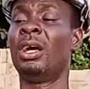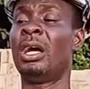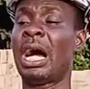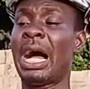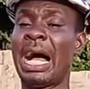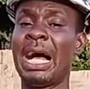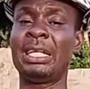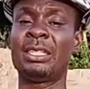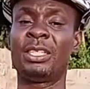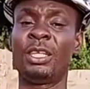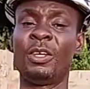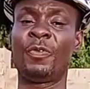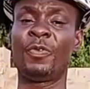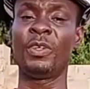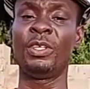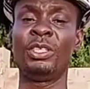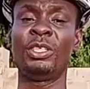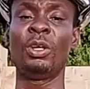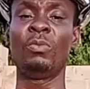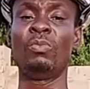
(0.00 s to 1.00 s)
And if
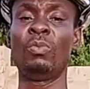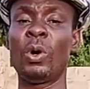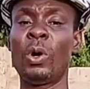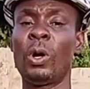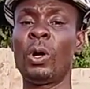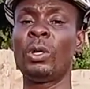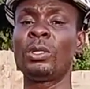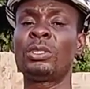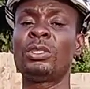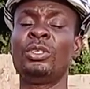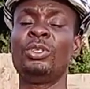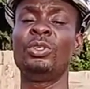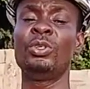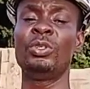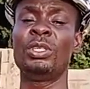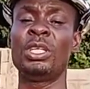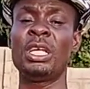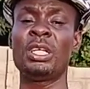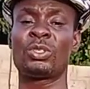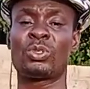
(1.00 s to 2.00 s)
in the mold, you
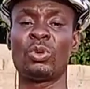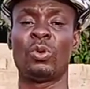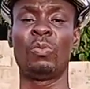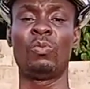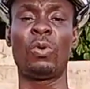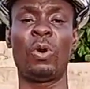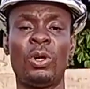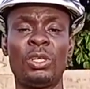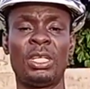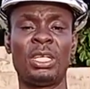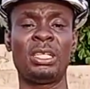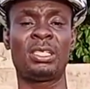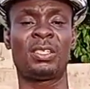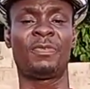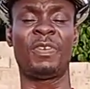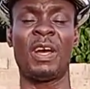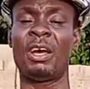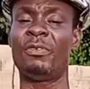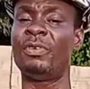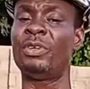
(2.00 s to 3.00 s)
need to mold it
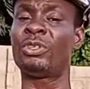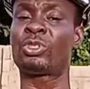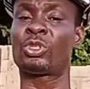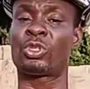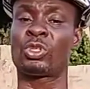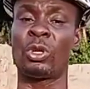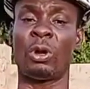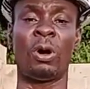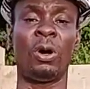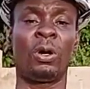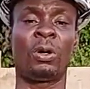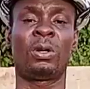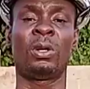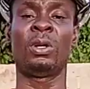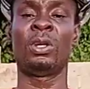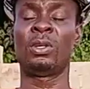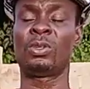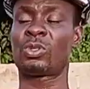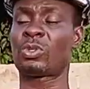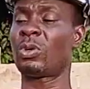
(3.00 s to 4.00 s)
very strong
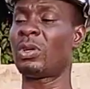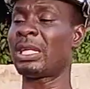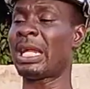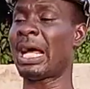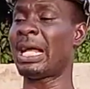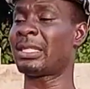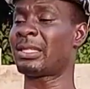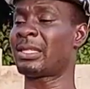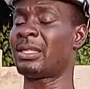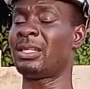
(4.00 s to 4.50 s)
so that